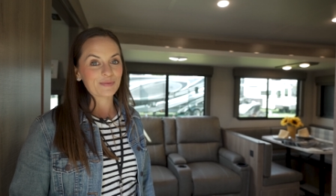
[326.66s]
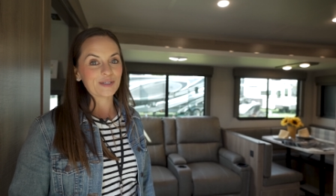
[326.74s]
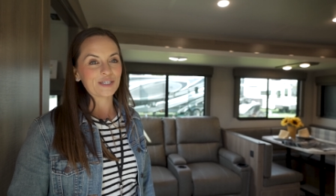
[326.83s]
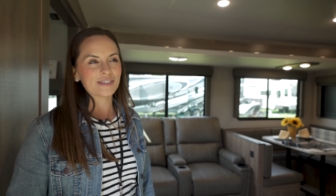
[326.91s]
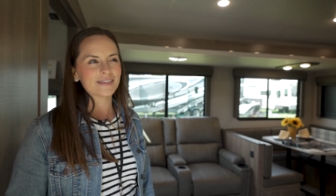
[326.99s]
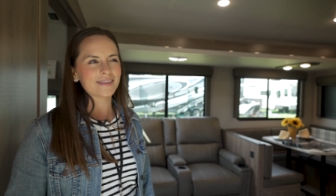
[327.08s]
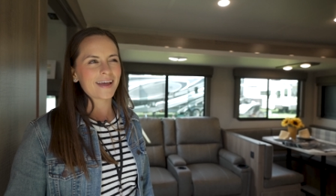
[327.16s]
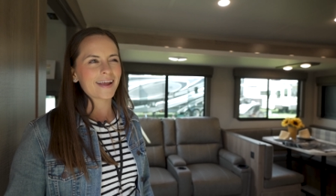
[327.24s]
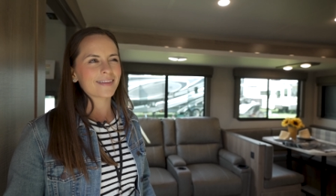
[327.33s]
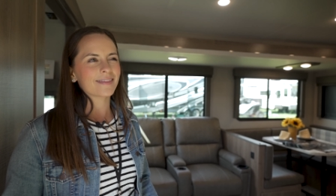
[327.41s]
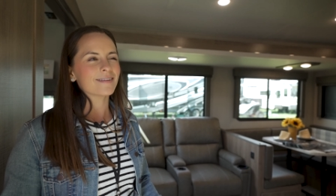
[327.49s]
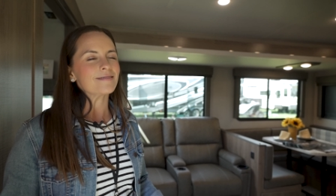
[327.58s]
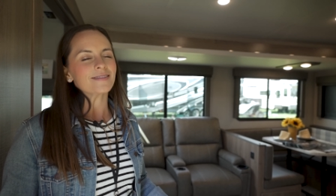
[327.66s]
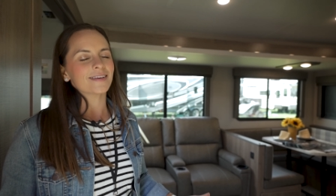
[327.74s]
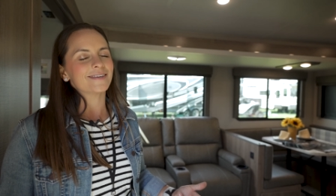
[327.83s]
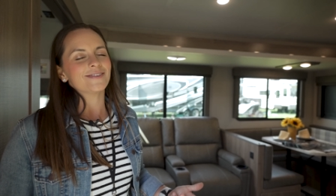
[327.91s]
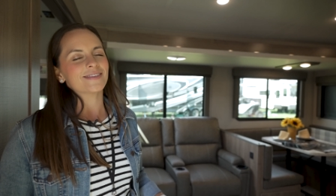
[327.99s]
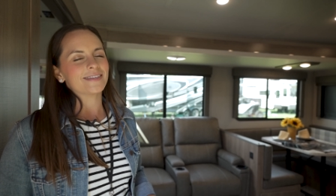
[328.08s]
which is like the
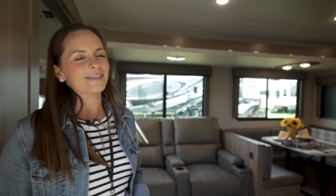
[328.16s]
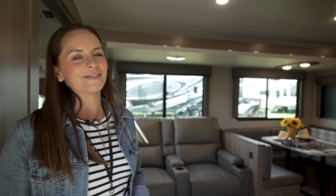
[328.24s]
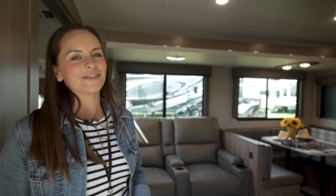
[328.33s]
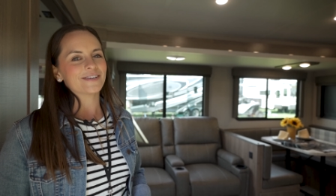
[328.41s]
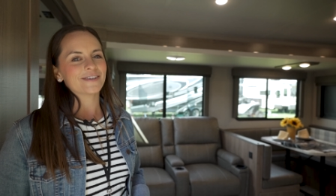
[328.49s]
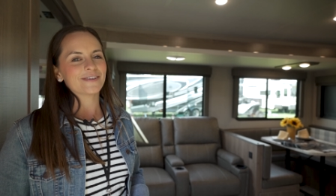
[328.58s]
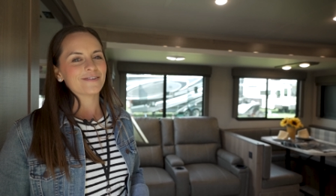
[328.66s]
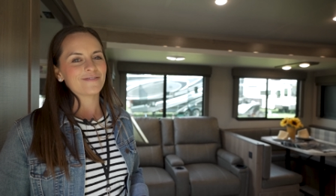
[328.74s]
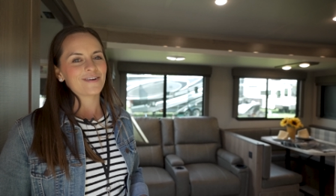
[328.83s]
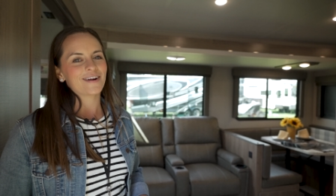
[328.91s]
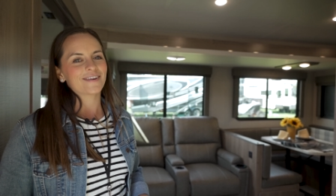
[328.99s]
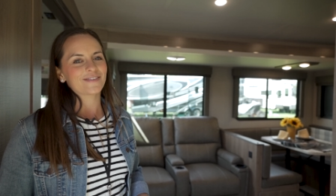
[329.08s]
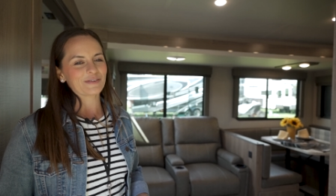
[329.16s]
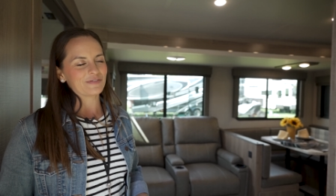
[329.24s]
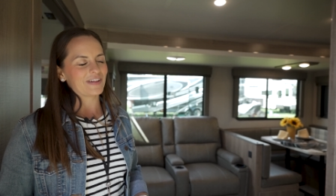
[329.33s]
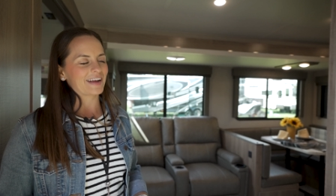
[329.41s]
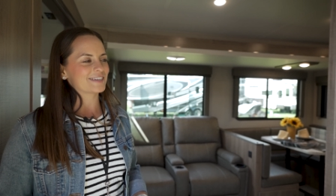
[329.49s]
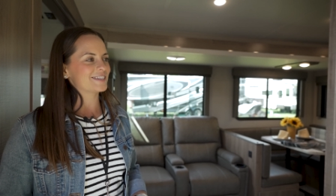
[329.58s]
little sister of our
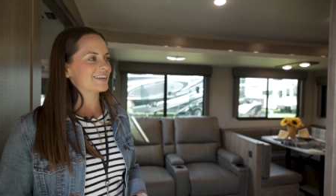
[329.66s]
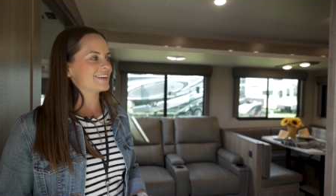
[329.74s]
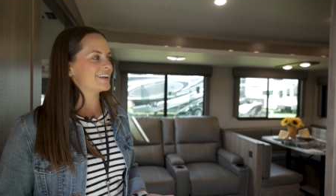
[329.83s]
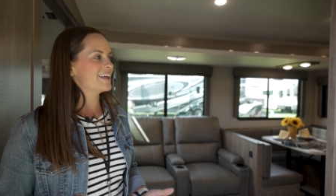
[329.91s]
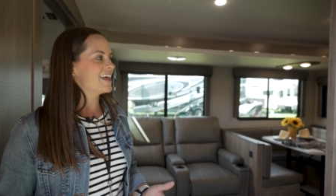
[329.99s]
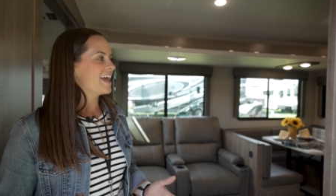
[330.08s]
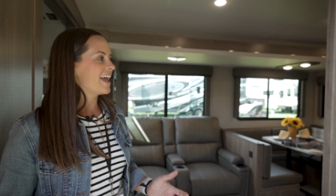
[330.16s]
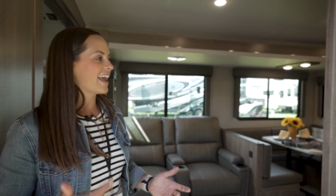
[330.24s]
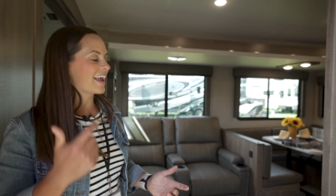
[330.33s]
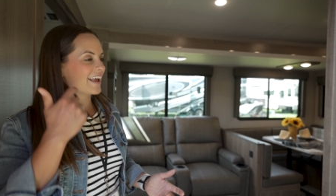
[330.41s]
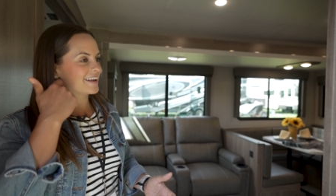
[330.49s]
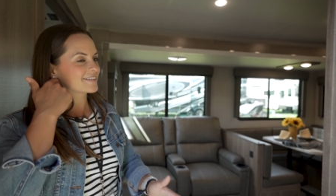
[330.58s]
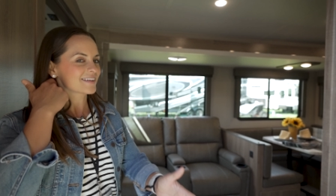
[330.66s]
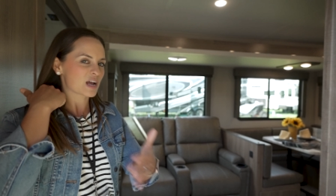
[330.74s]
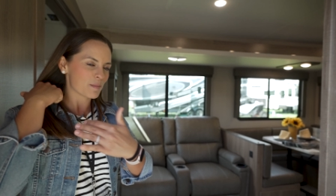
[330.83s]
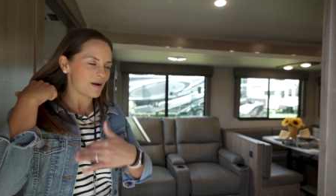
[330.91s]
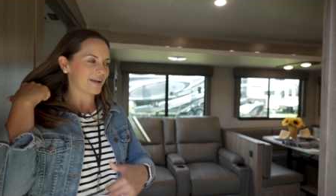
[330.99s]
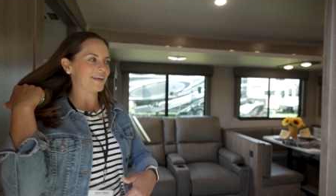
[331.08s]
Reflection. And
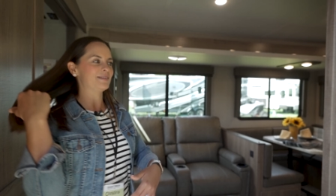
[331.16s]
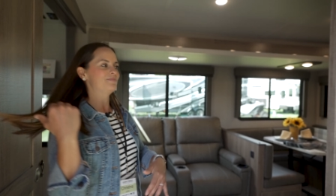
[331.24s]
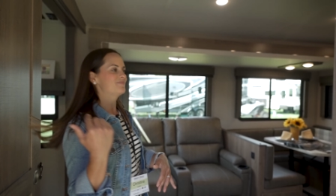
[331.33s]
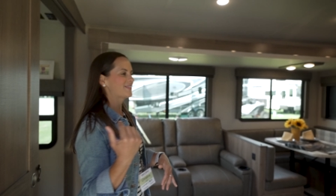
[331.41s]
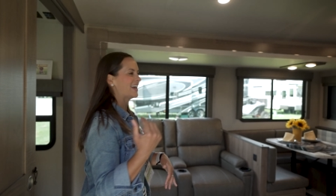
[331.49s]
come on in.